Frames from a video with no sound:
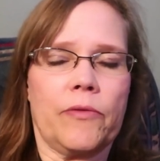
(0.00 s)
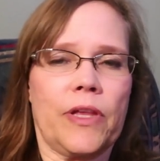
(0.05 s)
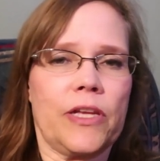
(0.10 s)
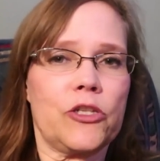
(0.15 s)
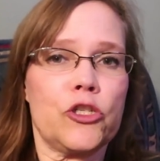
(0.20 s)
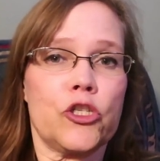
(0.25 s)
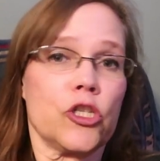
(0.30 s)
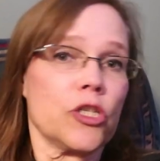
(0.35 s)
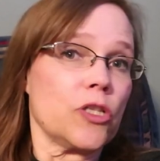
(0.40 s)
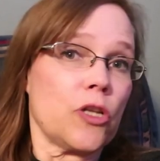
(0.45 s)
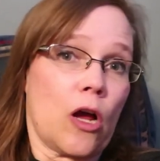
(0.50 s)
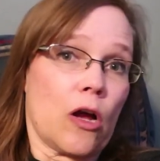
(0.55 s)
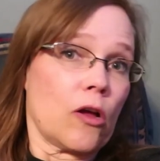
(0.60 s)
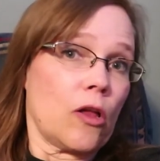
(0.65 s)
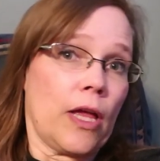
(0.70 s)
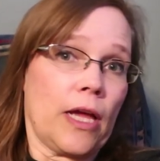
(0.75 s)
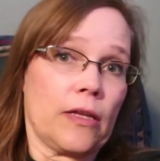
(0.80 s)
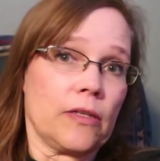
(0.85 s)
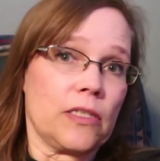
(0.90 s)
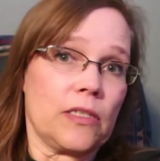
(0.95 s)
That's just not
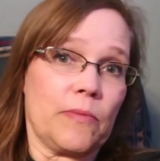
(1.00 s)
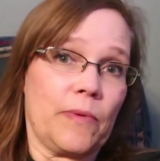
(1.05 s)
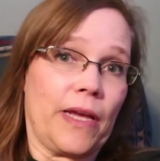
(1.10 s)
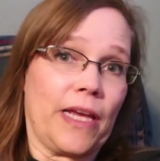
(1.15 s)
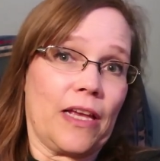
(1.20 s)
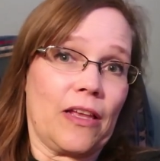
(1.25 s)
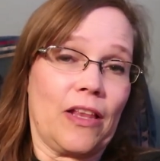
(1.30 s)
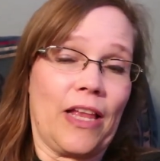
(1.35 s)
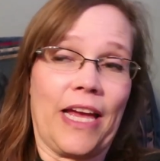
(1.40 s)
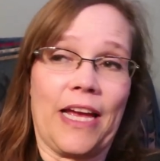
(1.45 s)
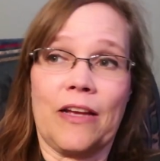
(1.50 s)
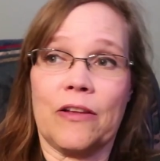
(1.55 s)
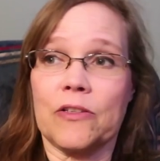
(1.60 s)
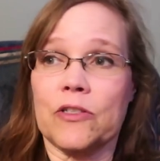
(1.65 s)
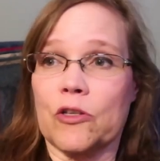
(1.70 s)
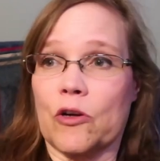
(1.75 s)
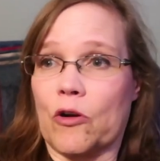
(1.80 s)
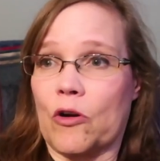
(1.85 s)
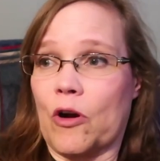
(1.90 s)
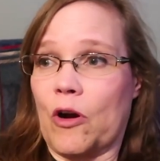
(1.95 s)
clowns to me.
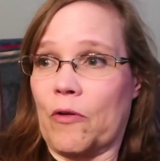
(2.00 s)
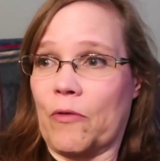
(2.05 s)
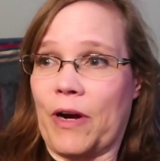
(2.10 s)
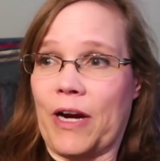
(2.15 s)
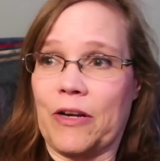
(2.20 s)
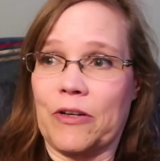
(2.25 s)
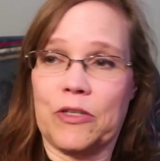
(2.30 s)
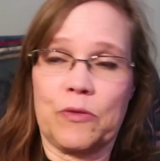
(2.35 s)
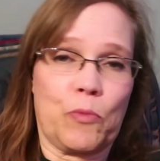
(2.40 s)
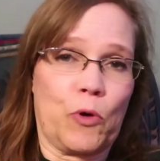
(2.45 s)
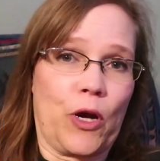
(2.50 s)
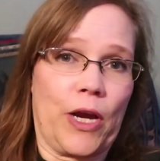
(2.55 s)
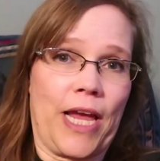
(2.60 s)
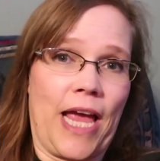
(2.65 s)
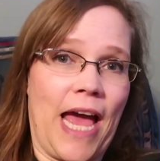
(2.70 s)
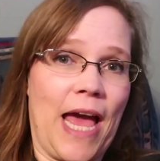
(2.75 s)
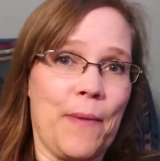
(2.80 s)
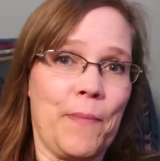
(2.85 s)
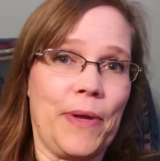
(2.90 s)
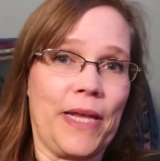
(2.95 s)
Clowns are around to bring
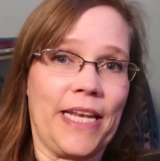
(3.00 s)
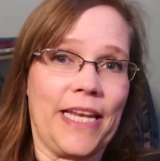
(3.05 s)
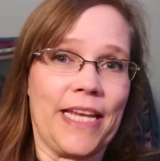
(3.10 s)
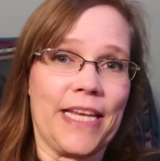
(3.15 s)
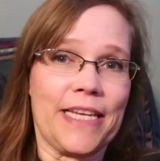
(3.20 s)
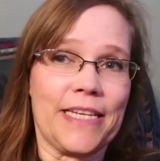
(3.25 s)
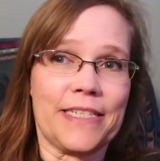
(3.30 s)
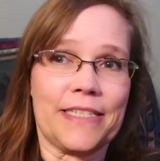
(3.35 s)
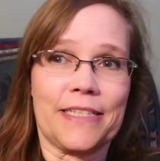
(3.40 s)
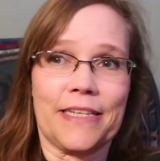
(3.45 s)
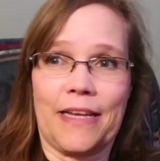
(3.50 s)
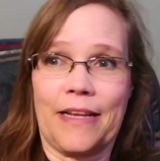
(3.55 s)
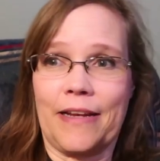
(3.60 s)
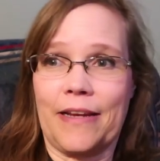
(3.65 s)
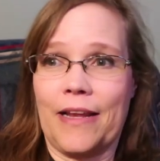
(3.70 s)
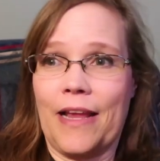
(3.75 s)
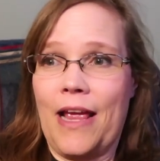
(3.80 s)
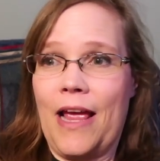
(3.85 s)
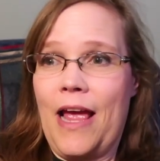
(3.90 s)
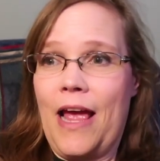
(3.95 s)
happiness
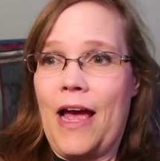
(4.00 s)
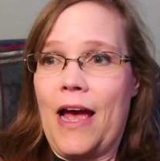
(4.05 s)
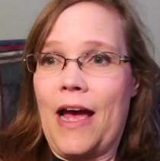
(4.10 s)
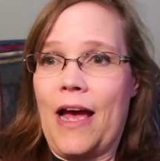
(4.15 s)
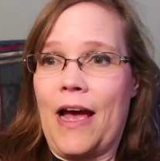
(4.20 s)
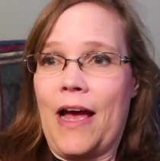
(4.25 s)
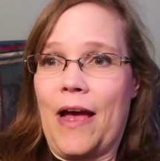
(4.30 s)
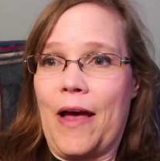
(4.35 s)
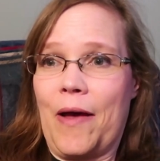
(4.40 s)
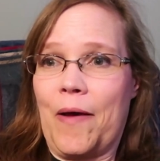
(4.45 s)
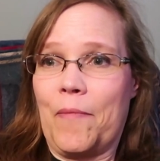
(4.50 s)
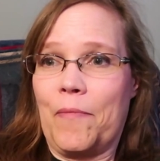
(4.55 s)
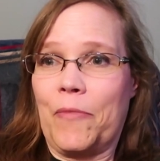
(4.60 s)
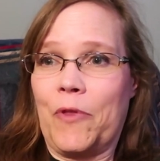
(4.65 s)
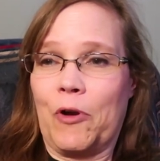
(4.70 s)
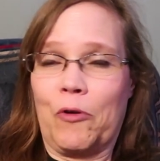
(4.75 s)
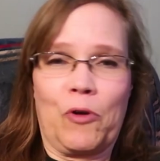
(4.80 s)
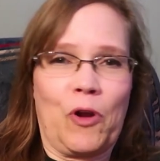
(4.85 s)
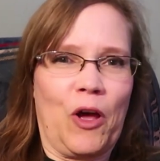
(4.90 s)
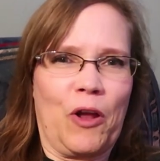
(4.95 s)
and uh,
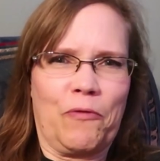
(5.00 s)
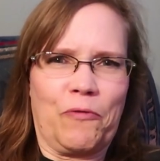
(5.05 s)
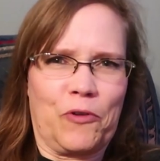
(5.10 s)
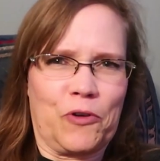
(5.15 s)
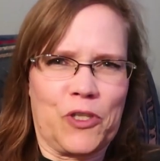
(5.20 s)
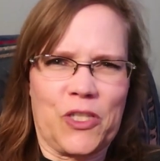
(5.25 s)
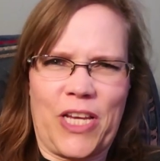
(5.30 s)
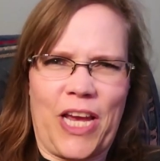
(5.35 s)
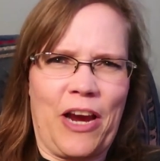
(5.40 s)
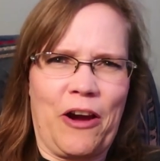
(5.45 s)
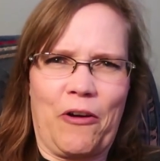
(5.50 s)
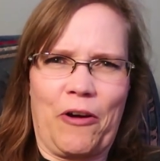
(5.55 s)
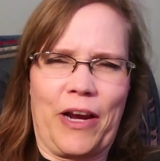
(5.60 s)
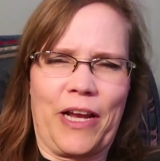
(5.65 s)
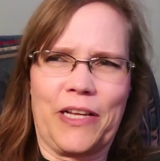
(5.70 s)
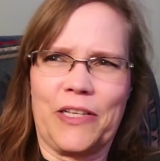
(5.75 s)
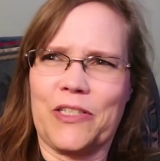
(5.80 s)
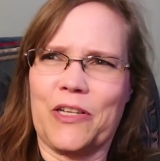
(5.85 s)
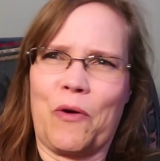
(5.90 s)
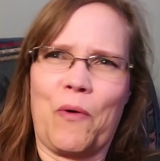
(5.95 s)
they're not for
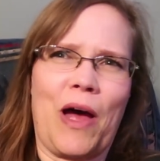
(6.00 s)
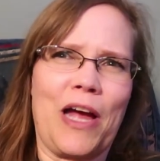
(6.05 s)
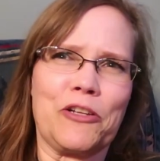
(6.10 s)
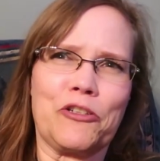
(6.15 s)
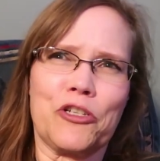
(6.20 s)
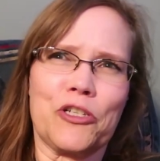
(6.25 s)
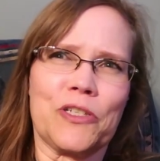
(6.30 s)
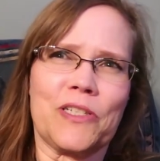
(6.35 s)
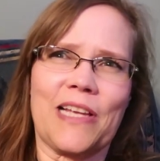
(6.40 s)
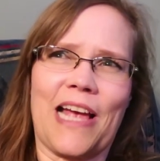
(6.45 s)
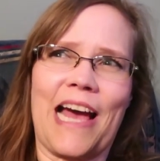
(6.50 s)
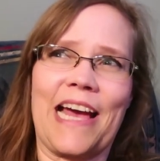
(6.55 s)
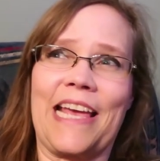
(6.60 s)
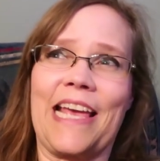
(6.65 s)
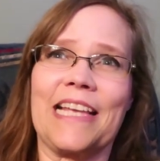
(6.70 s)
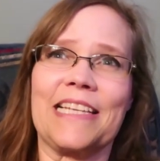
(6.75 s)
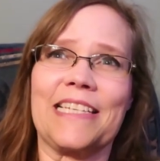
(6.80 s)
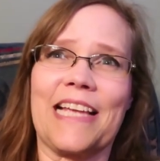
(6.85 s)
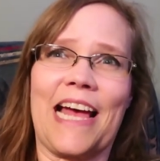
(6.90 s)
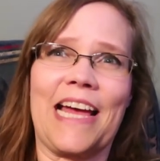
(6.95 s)
scaring. So I just, I
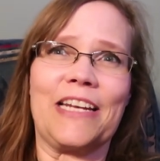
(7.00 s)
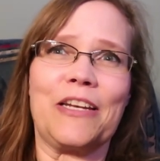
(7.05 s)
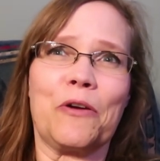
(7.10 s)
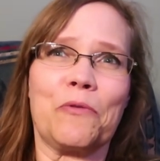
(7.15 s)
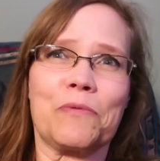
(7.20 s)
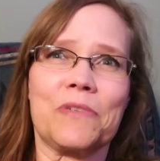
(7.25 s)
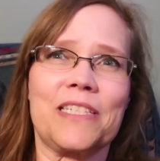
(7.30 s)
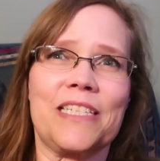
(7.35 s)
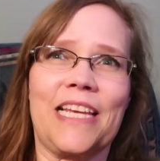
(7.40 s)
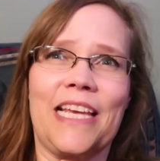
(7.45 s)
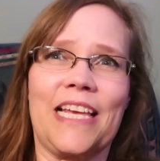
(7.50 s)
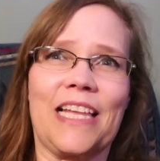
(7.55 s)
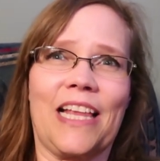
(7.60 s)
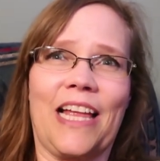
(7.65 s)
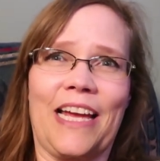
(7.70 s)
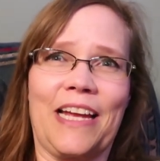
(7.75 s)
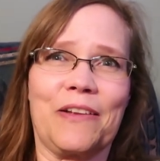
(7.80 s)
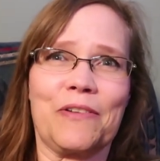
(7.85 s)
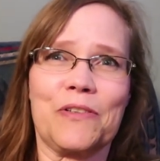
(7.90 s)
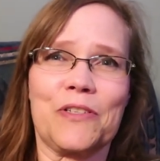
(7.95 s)
guess I don't see
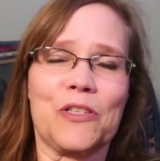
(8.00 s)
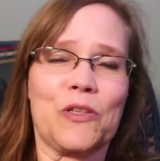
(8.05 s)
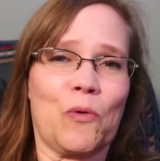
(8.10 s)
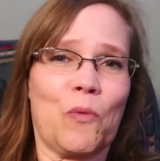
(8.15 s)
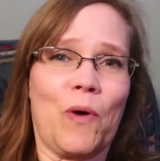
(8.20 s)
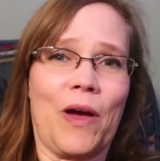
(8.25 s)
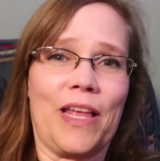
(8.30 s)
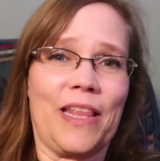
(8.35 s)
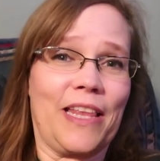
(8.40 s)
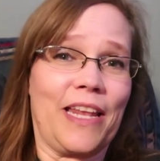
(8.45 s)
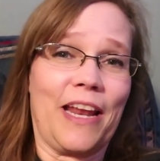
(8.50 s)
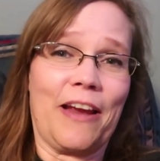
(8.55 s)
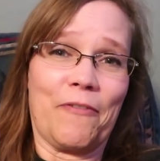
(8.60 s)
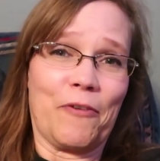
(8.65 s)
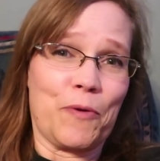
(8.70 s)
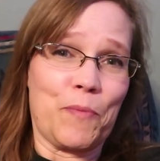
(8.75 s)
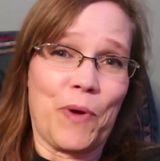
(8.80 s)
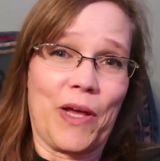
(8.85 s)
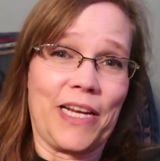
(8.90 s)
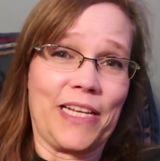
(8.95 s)
clowns the way that
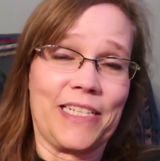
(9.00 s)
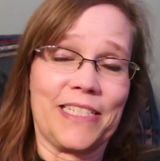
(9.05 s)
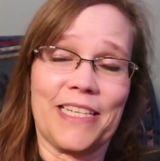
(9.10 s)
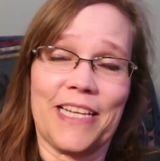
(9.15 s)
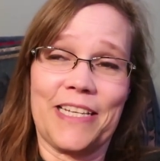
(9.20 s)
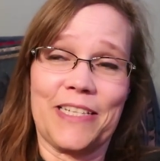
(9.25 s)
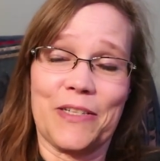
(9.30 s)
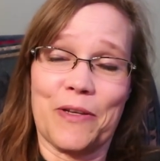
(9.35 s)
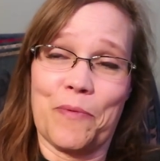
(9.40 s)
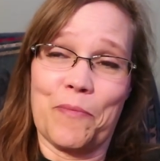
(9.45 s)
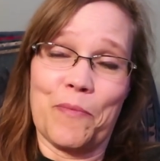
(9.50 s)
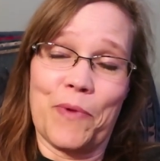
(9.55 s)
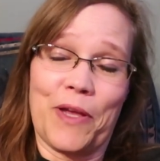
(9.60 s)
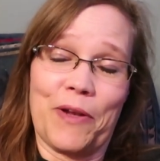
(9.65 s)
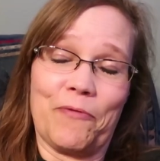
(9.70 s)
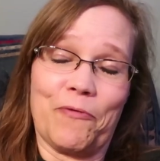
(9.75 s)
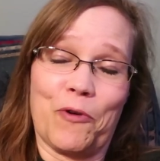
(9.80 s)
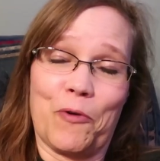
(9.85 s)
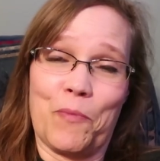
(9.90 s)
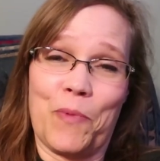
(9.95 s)
everybody sees them.
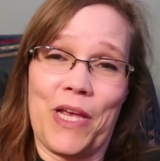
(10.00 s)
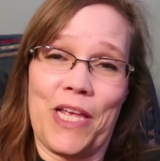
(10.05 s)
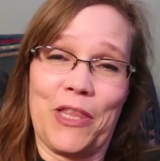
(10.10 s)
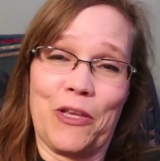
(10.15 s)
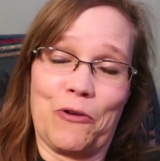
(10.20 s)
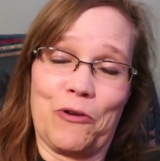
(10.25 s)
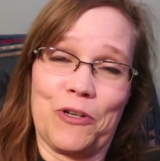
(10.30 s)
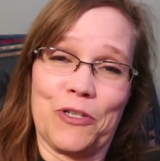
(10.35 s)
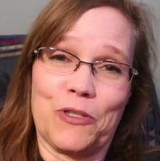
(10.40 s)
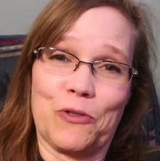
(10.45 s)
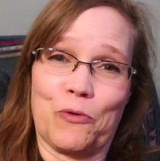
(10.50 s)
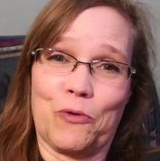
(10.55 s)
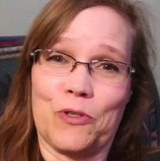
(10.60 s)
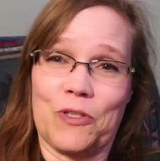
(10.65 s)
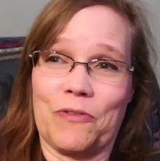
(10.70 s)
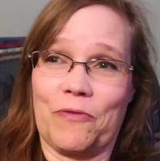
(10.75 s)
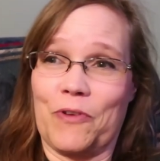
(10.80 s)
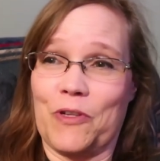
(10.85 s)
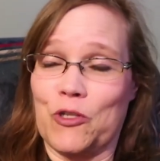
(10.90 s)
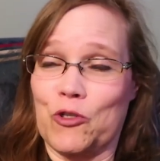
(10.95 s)
But for me, they're a
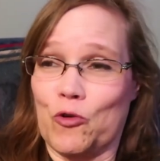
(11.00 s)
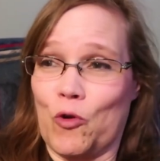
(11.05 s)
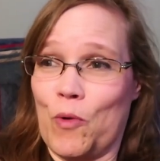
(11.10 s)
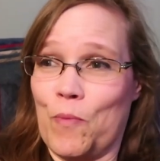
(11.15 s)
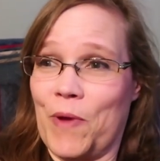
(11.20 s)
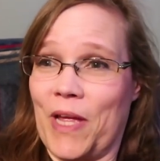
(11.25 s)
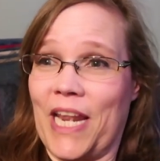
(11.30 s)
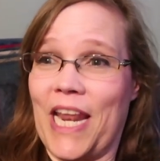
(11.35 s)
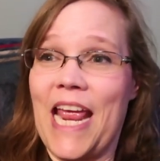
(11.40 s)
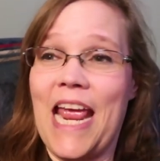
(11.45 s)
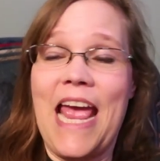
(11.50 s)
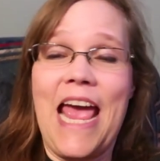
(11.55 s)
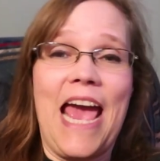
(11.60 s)
source of enjoyment.